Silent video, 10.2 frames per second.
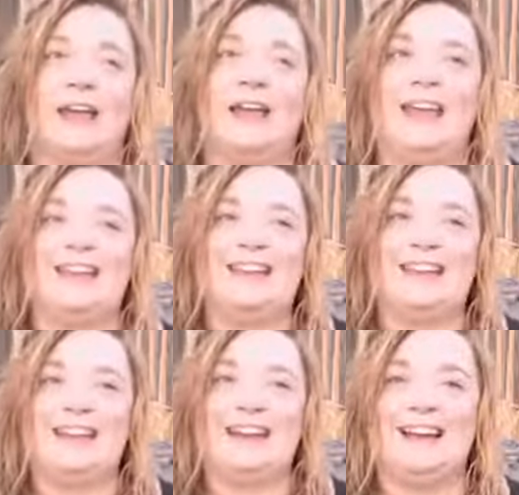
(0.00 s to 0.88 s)

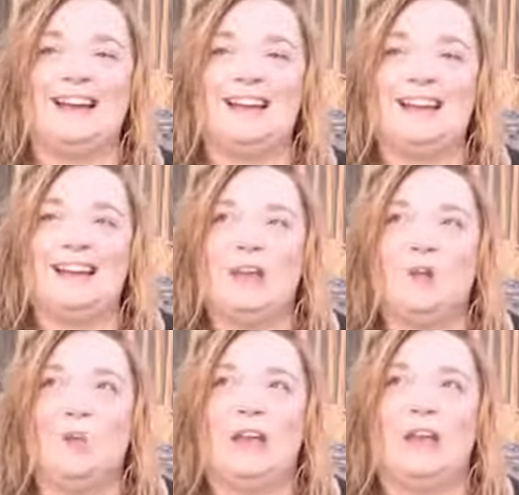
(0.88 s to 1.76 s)
India
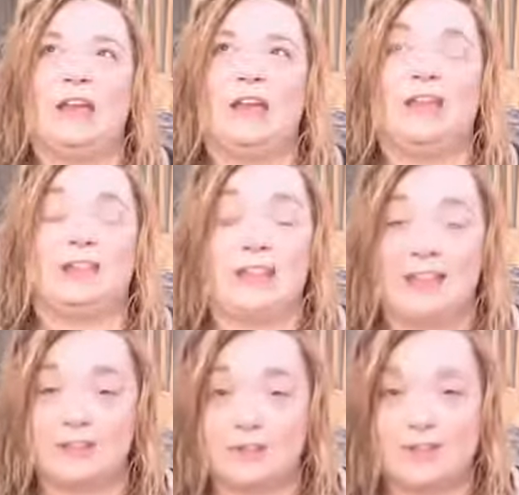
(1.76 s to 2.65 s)
is
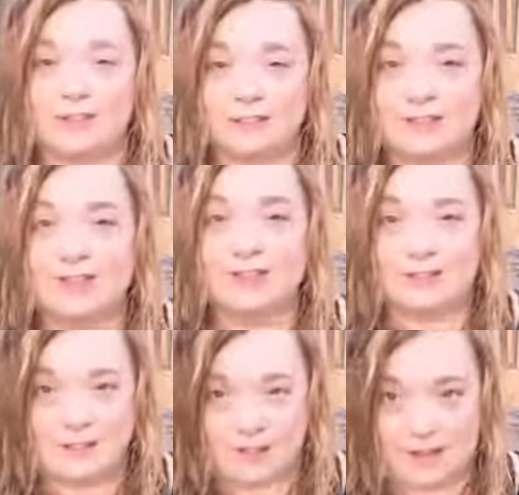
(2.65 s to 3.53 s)
dangerous
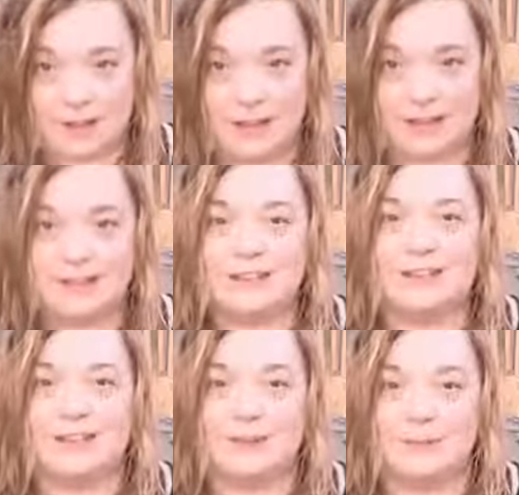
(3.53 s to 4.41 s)
a lot of the
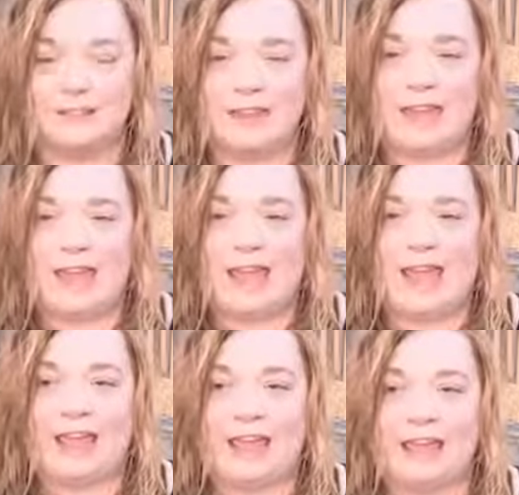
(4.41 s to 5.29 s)
times,
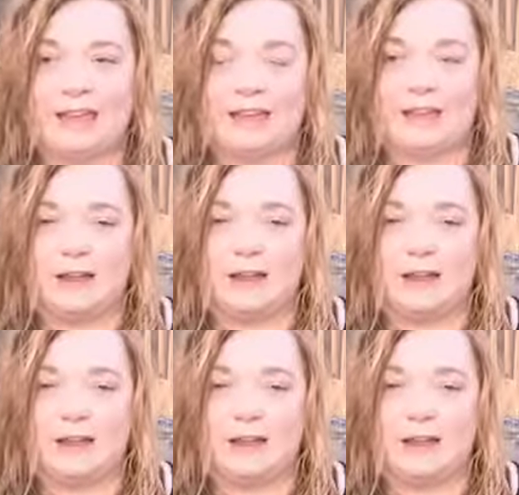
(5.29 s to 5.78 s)
and